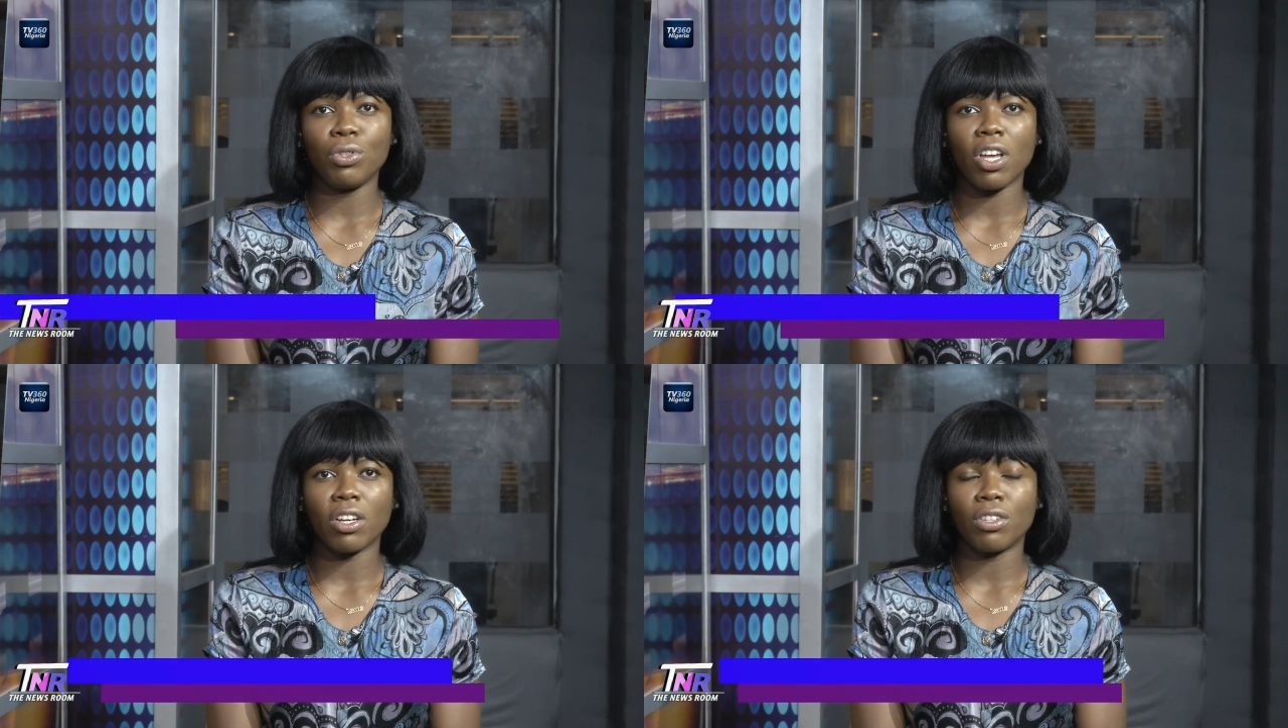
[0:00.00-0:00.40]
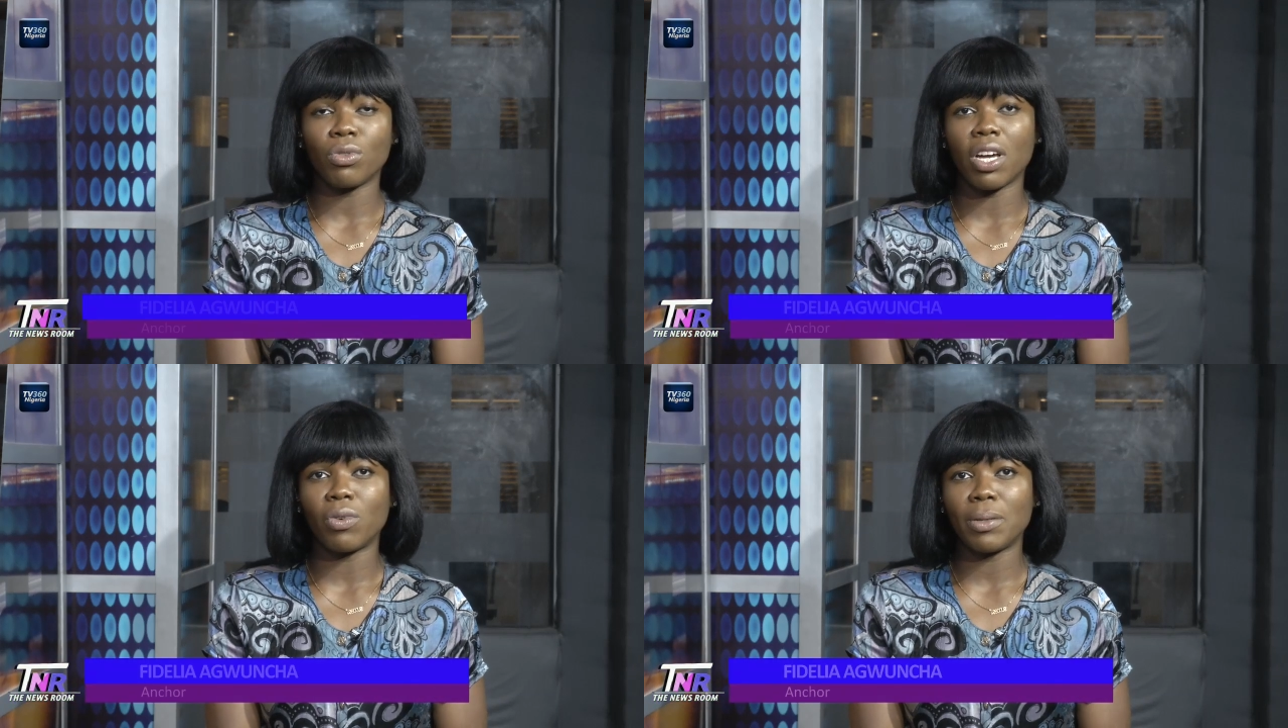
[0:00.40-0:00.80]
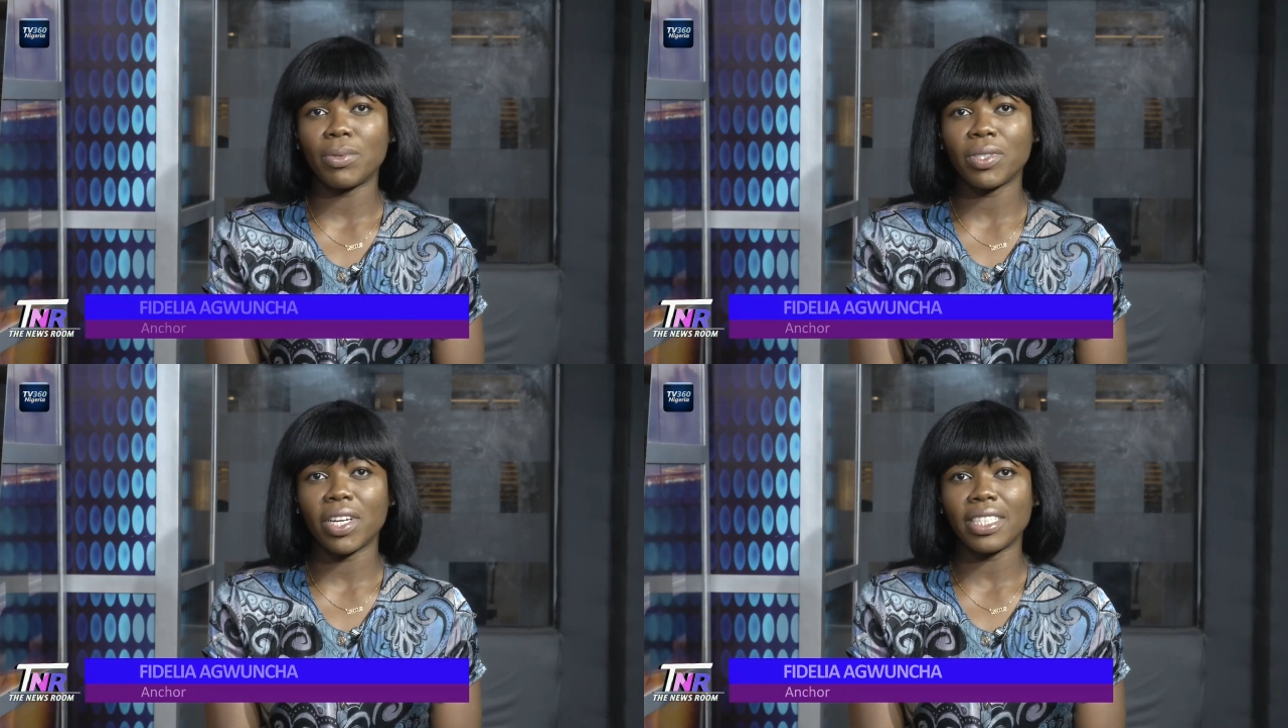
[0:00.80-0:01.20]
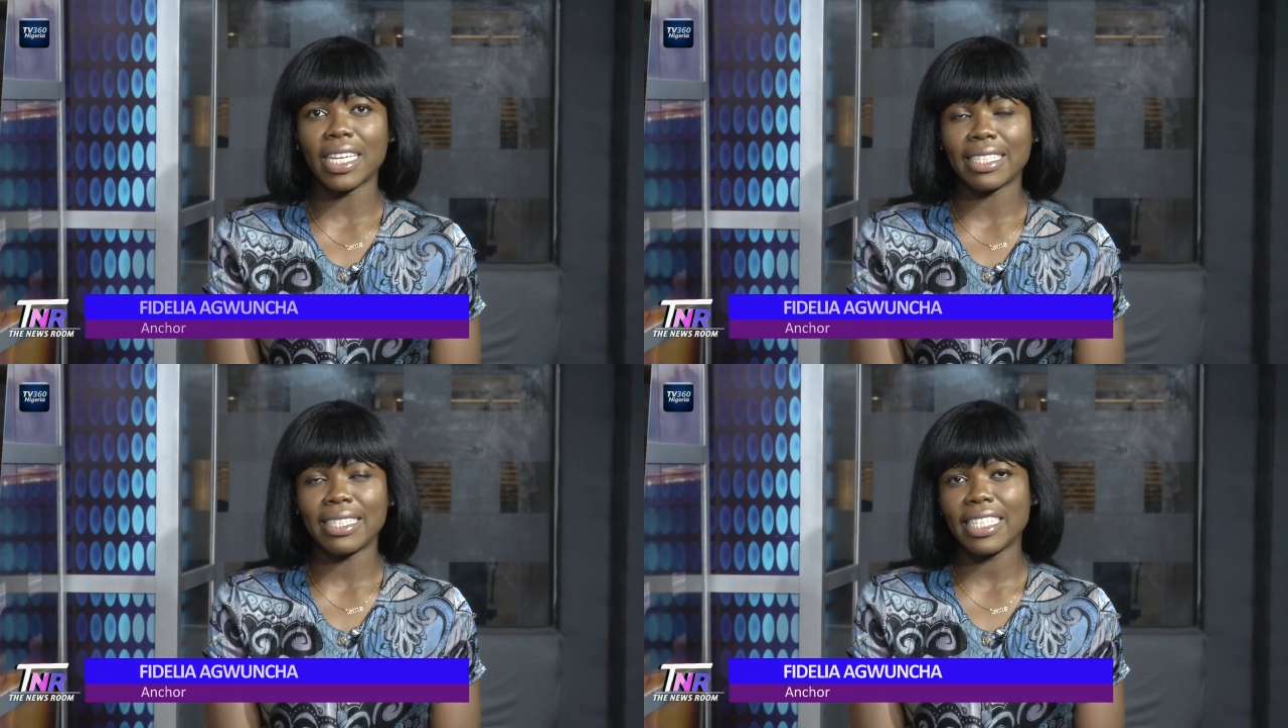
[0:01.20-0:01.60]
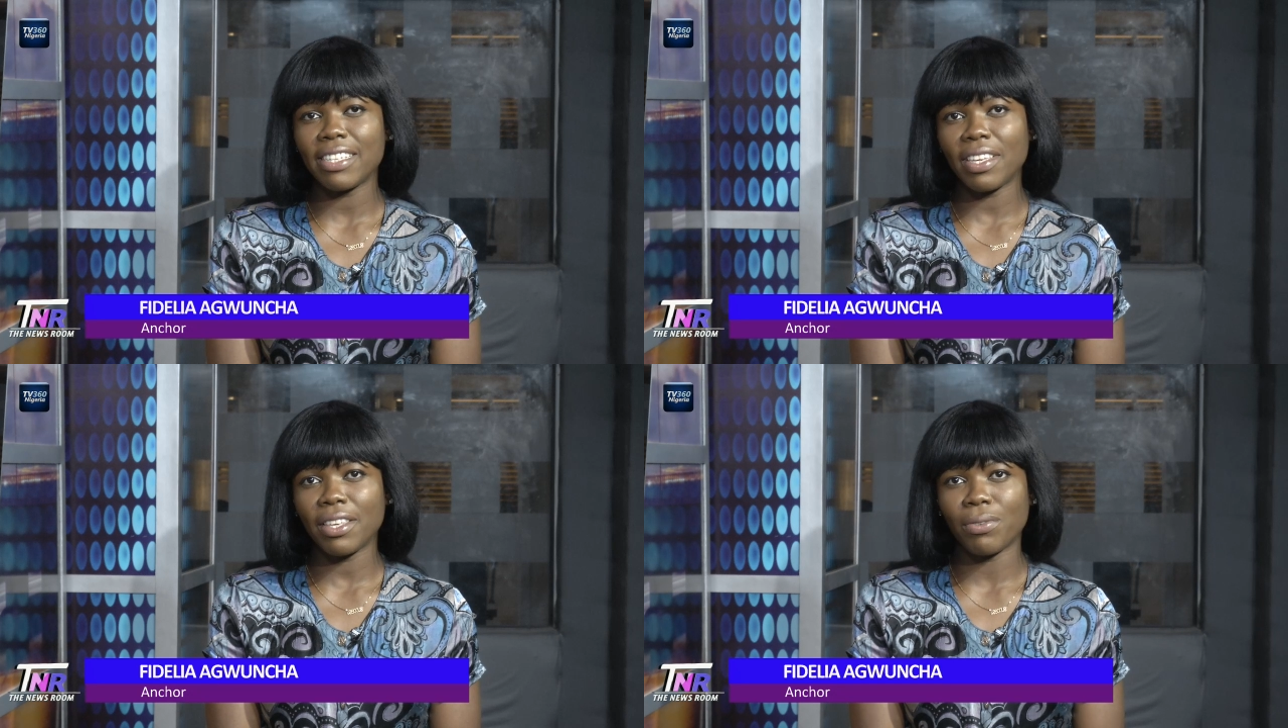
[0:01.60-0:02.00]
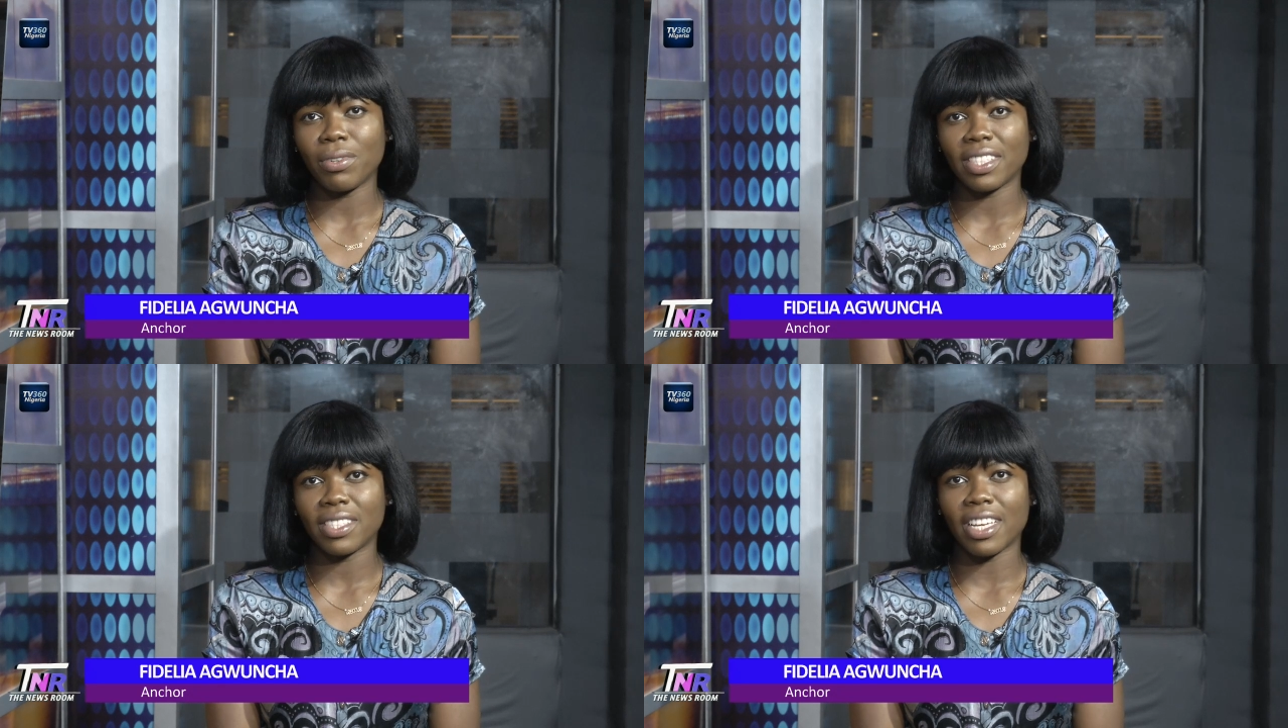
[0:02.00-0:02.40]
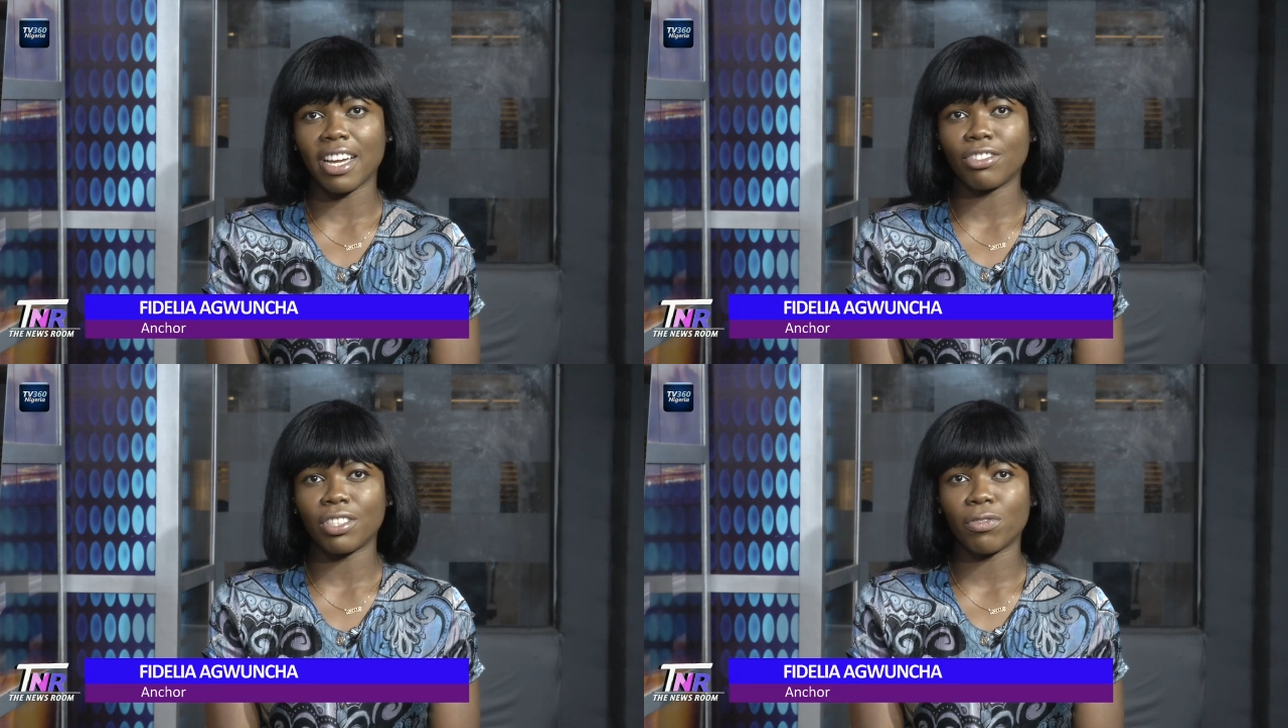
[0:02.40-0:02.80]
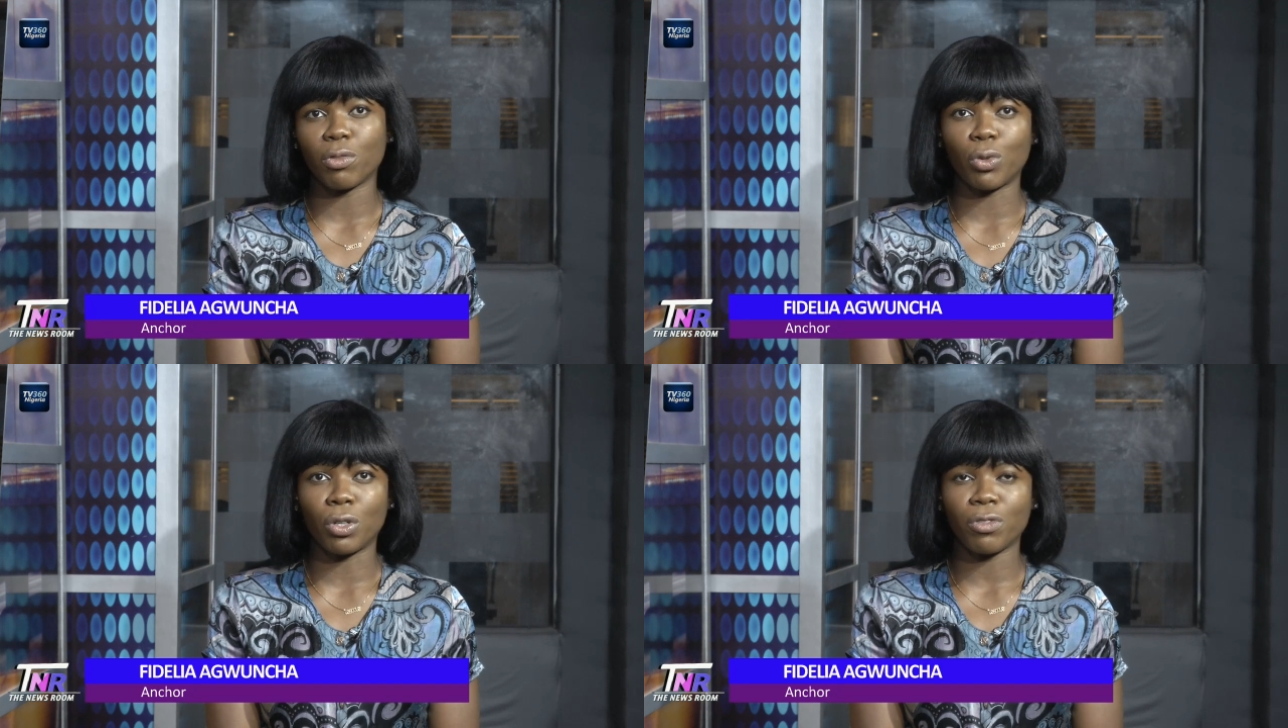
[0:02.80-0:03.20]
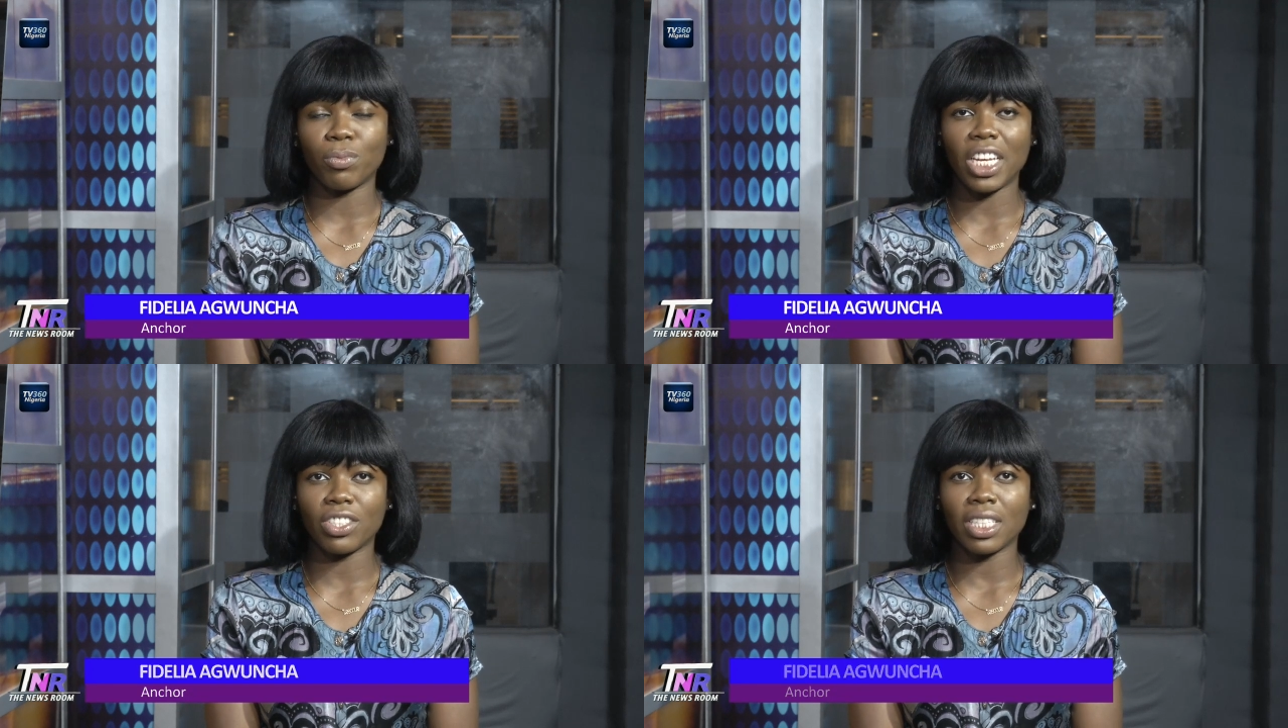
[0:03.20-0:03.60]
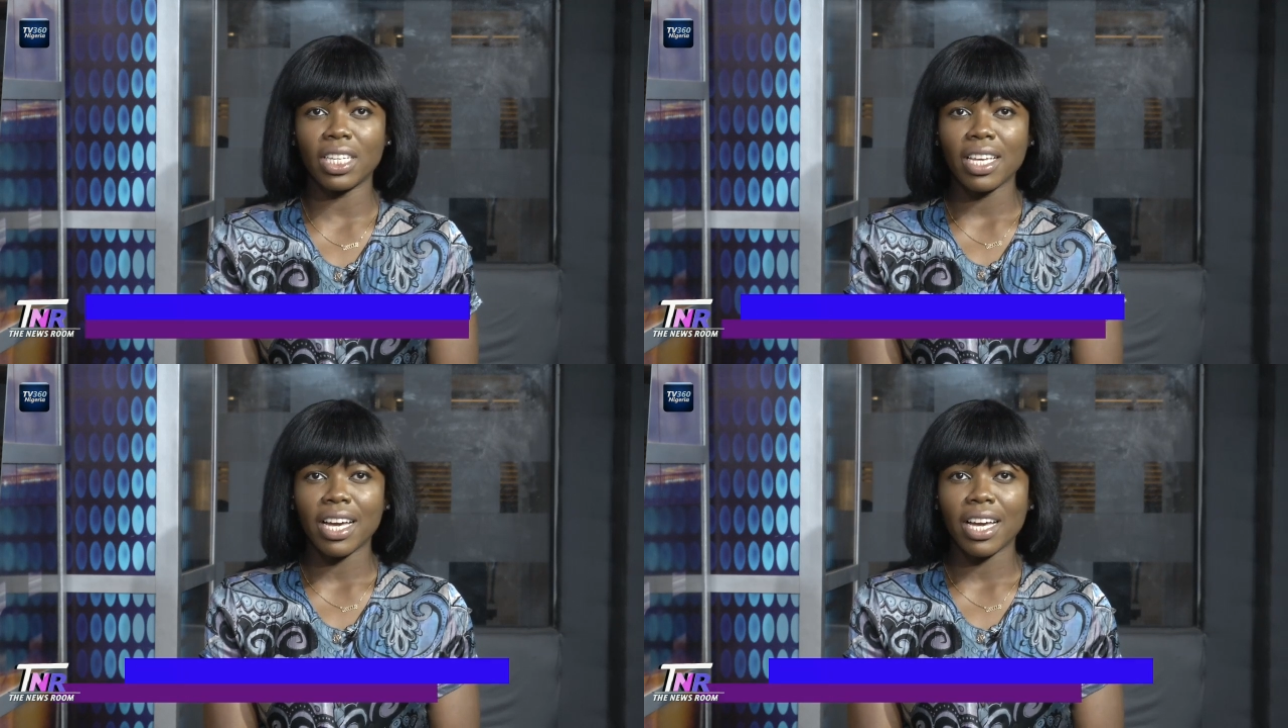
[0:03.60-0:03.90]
Do log on to our website at TV360 Nigeria for more information.